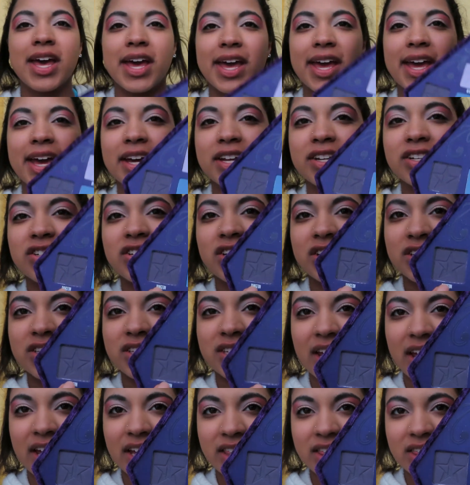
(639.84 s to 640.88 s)
and just
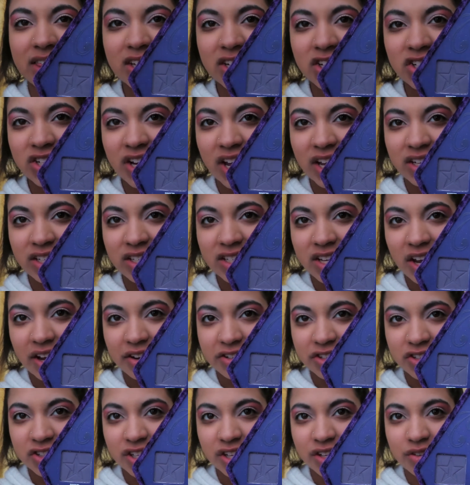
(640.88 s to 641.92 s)
take the shade
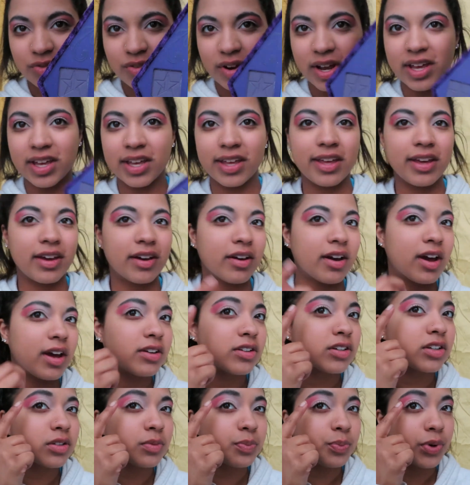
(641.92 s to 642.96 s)
Dungeon right here
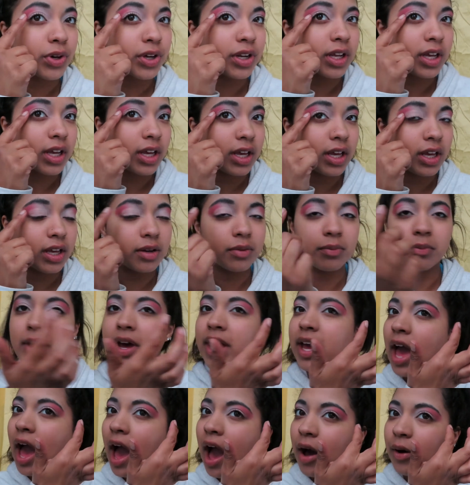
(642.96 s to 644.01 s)
and just put it in
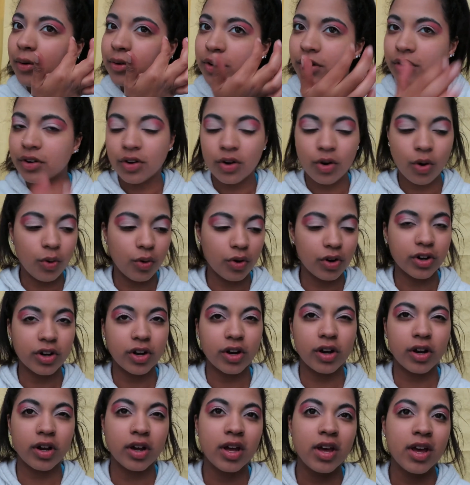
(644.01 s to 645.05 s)
my outer
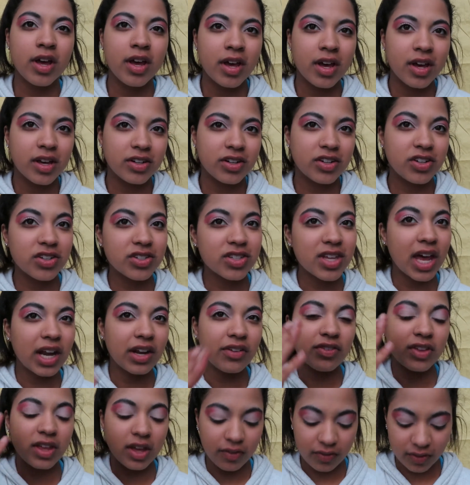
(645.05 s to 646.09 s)
corner to just kind
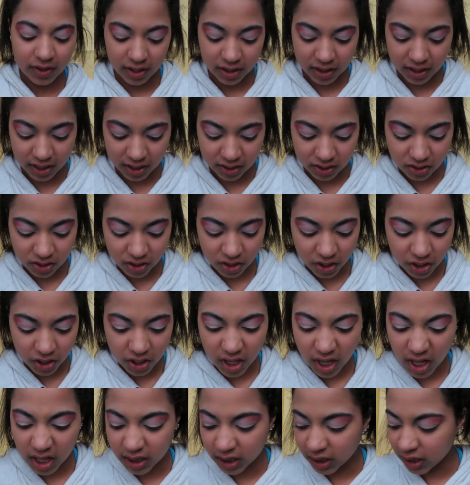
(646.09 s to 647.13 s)
of give it this
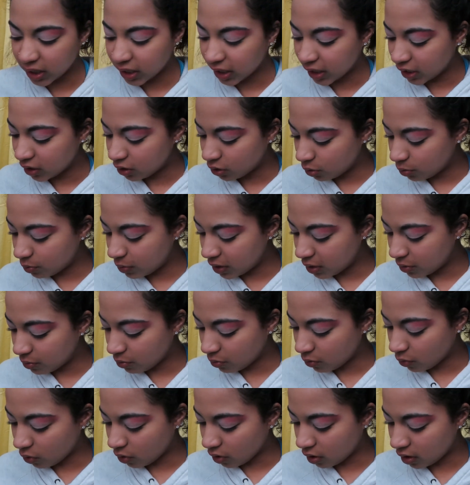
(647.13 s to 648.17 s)
look, a little bit
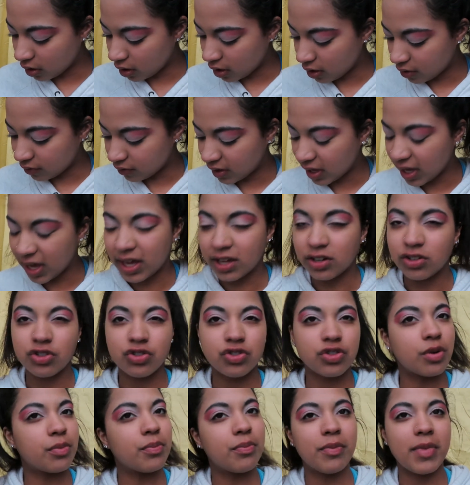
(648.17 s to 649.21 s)
more of a
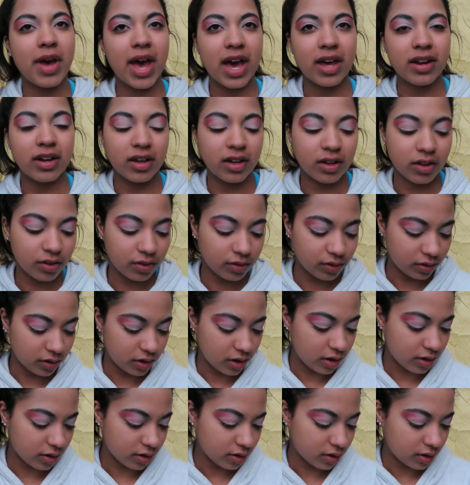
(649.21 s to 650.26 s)
dramatic
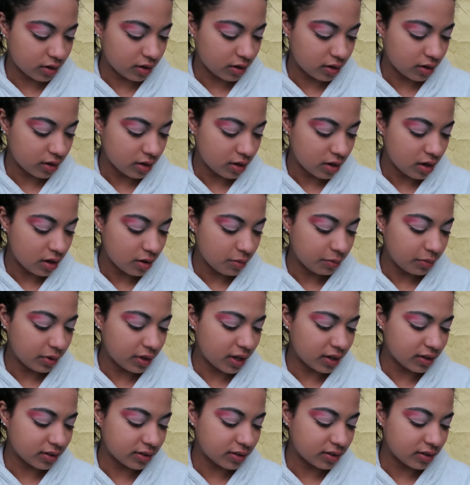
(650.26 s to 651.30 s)
look.
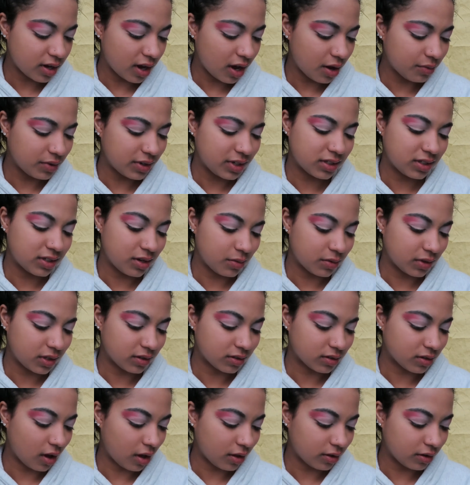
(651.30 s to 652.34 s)
Plus, I want to see what
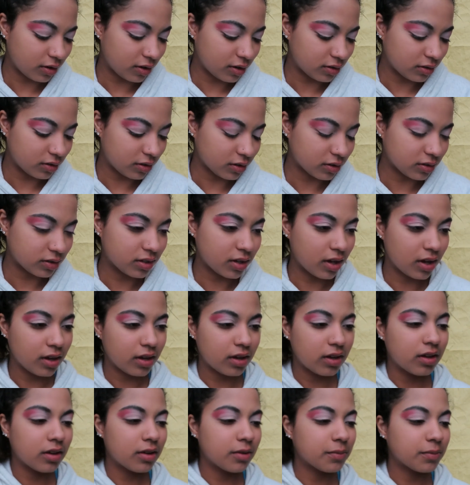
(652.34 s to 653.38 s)
this color looks
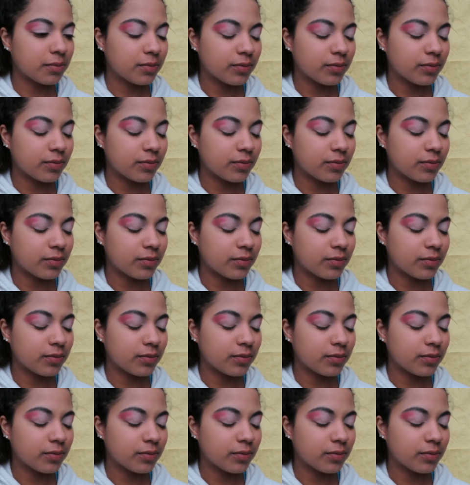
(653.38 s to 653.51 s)
like.